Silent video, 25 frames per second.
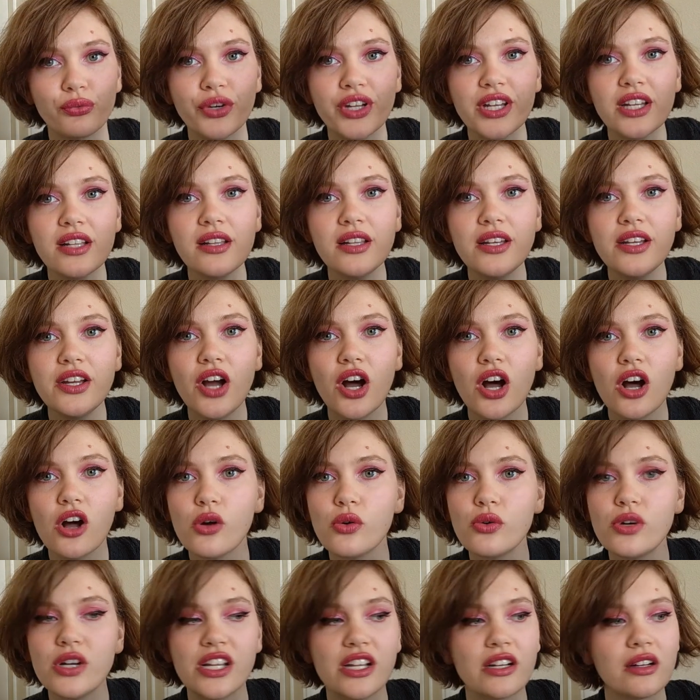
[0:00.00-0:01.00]
really
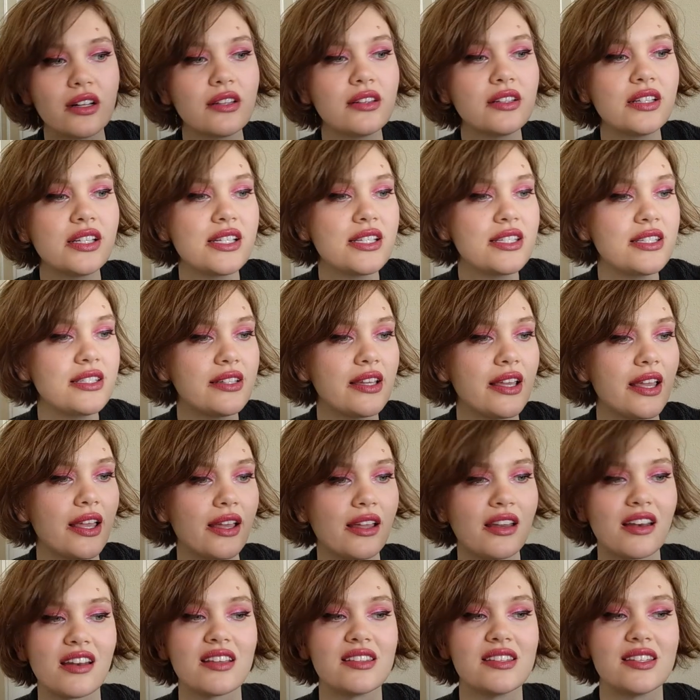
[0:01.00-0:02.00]
honed in on this
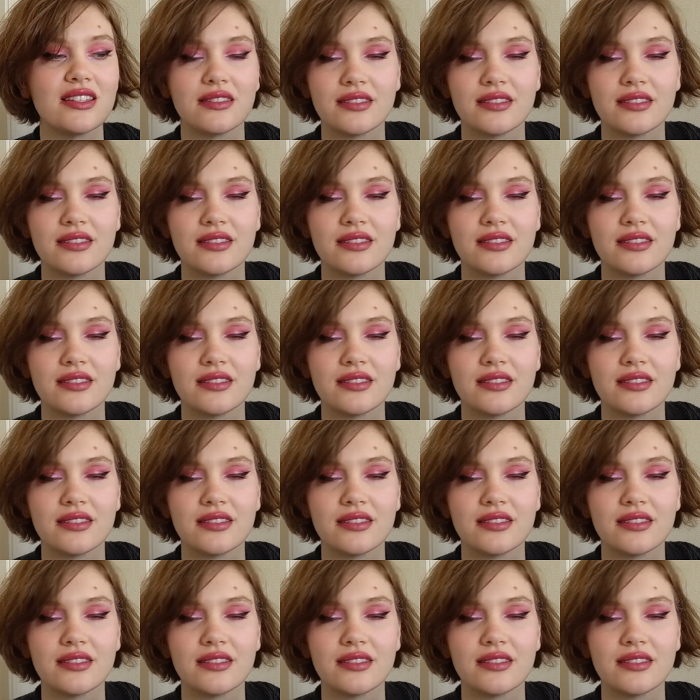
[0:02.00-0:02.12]
and